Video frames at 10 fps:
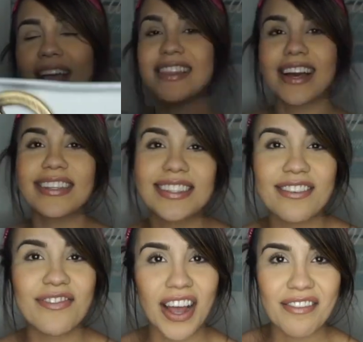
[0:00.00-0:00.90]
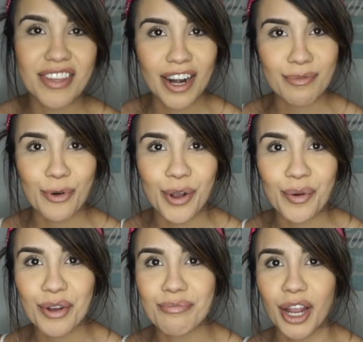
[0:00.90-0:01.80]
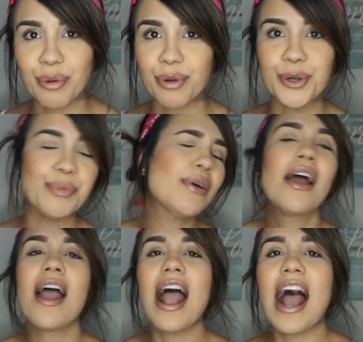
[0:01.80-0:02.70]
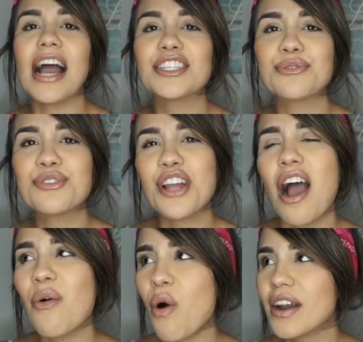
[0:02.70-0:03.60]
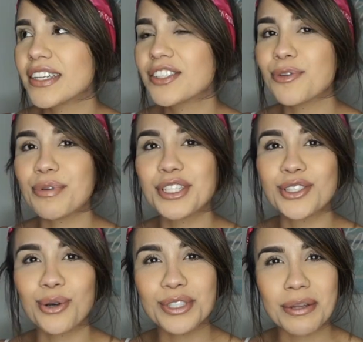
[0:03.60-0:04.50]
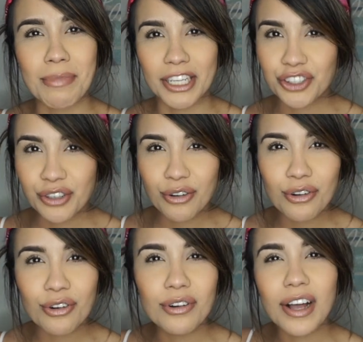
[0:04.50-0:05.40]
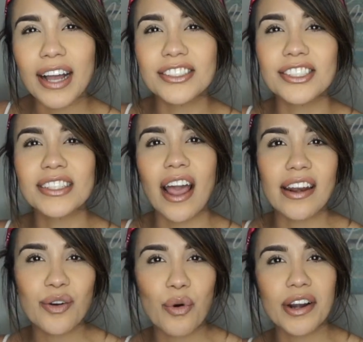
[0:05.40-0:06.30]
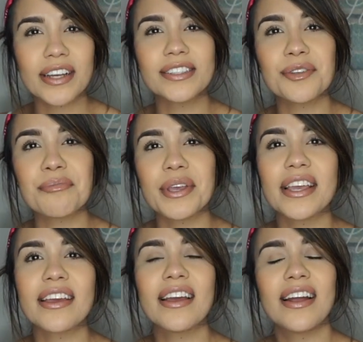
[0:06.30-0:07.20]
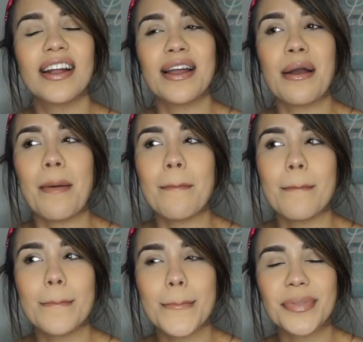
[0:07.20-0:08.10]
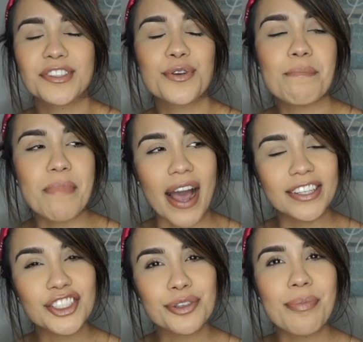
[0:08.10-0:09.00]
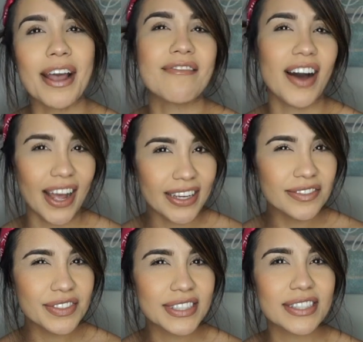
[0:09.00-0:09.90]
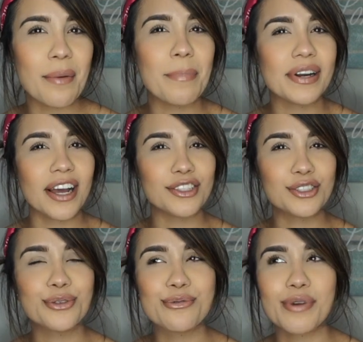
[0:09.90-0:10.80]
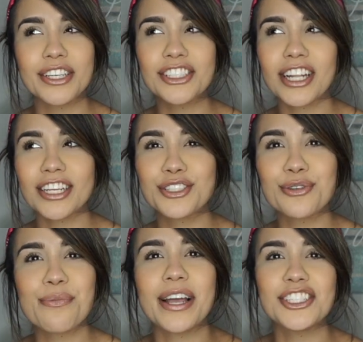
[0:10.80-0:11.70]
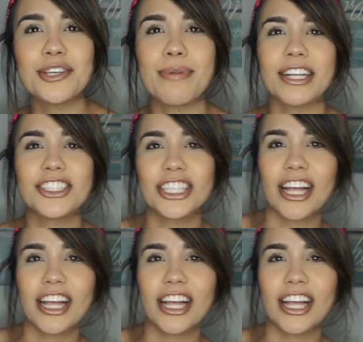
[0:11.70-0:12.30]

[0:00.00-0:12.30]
And that's the vibe that I'm going with my room. I do not want it to be so symmetrical. I just kind of want it to be to match my vibes, but not too much like too matchy-matchy.